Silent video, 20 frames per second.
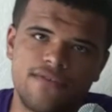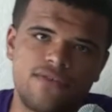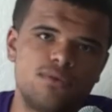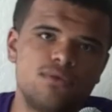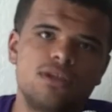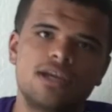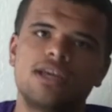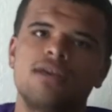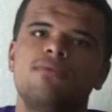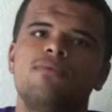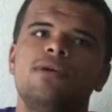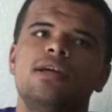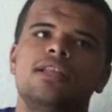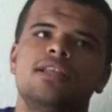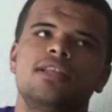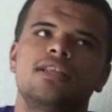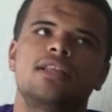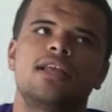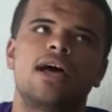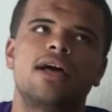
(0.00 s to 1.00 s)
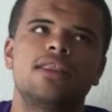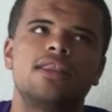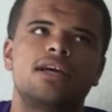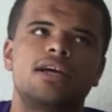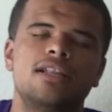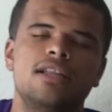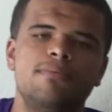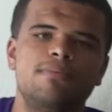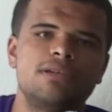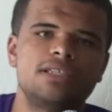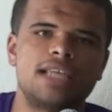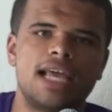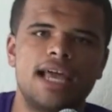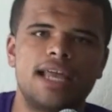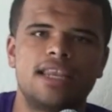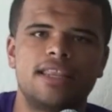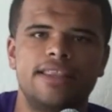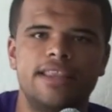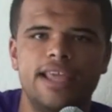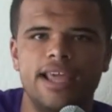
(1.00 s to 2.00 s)
If you look at what the Clippers
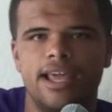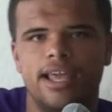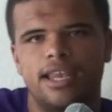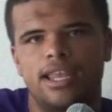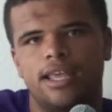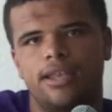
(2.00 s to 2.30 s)
had then